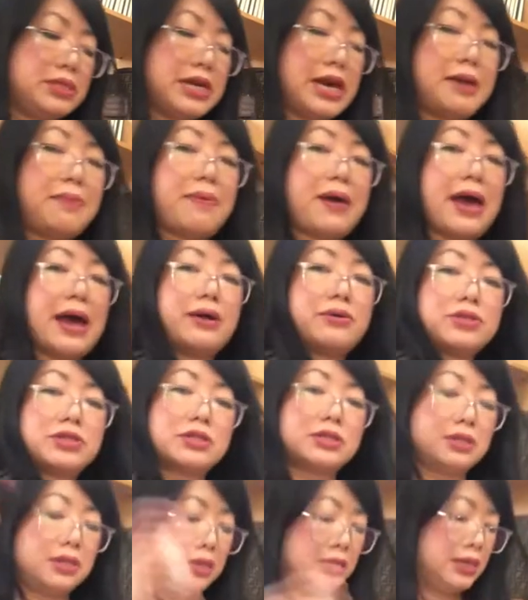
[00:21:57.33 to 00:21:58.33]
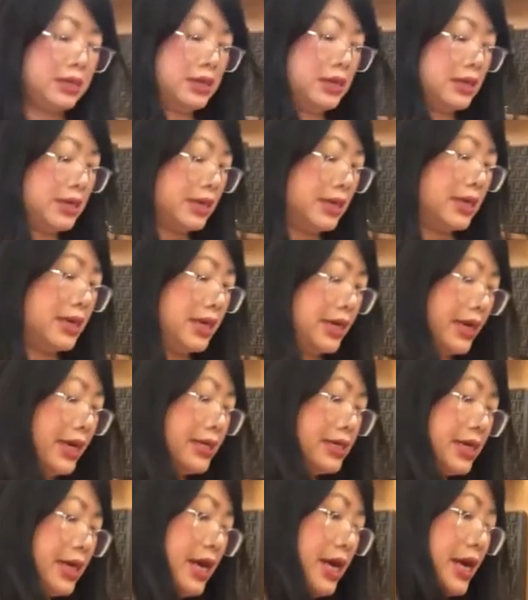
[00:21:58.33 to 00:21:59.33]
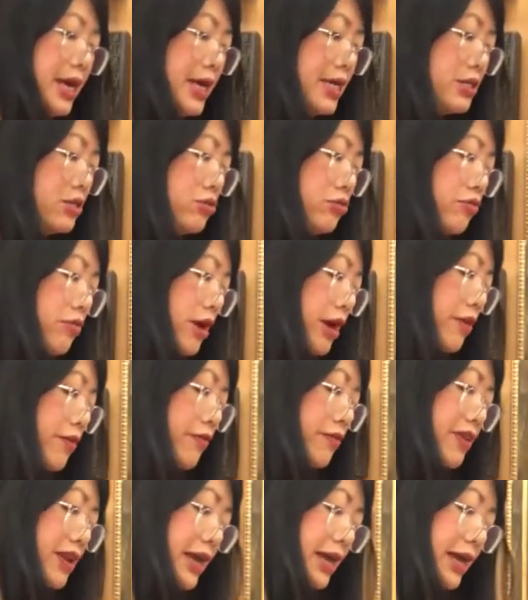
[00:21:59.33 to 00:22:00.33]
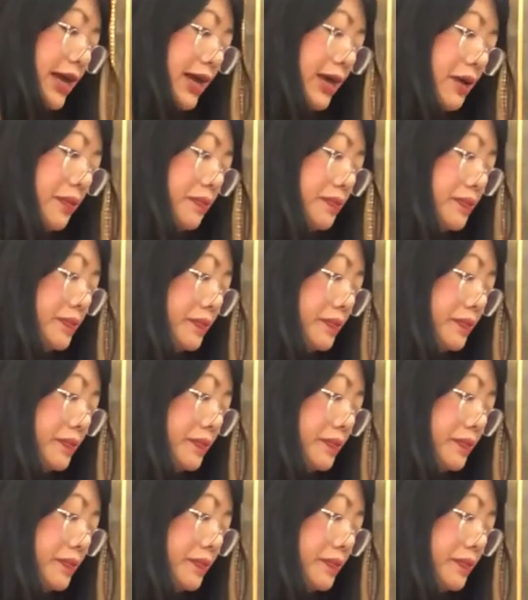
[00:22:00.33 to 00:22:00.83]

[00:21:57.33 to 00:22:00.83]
tape out. It is roughly,